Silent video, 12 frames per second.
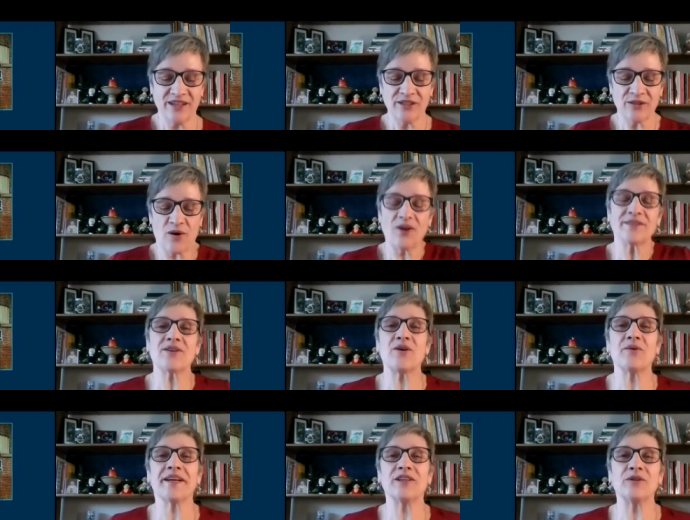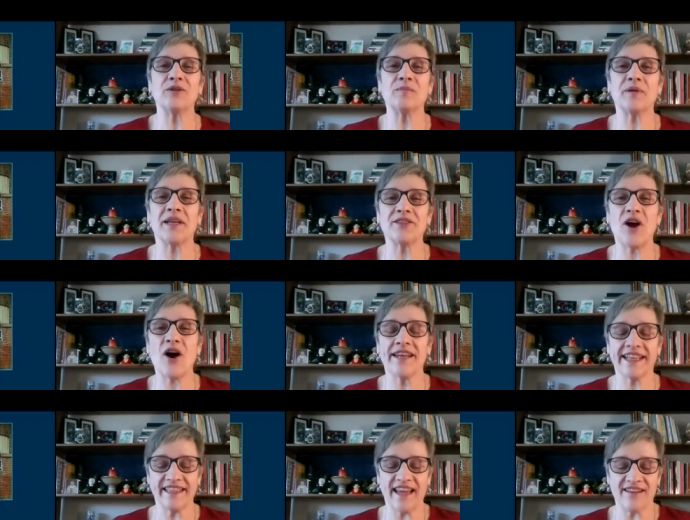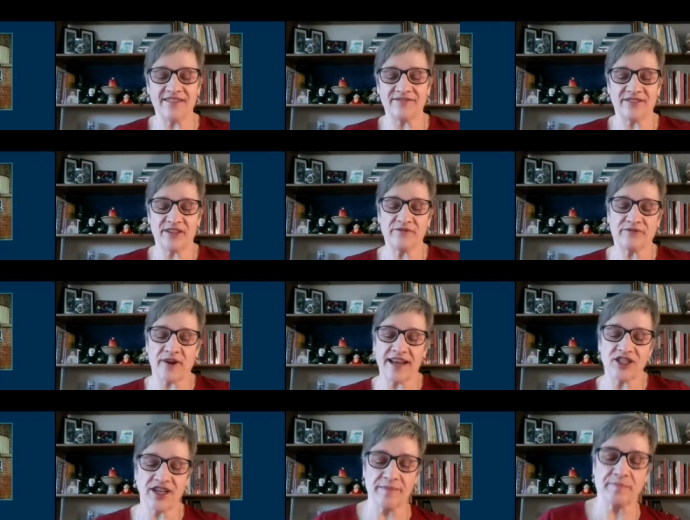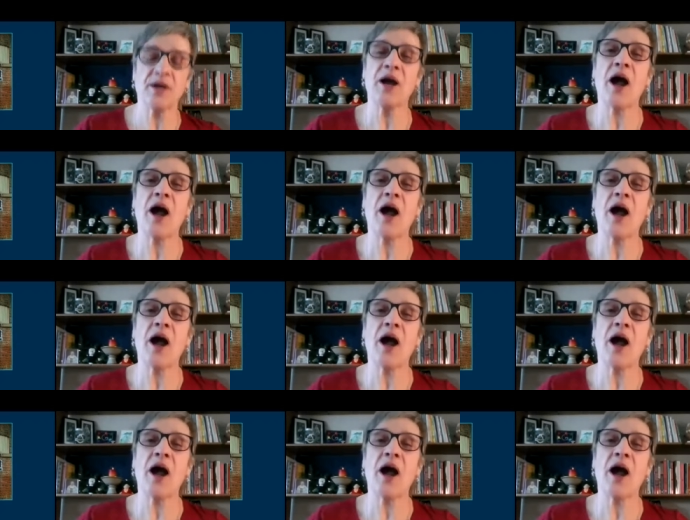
to also include platonic love, friendship,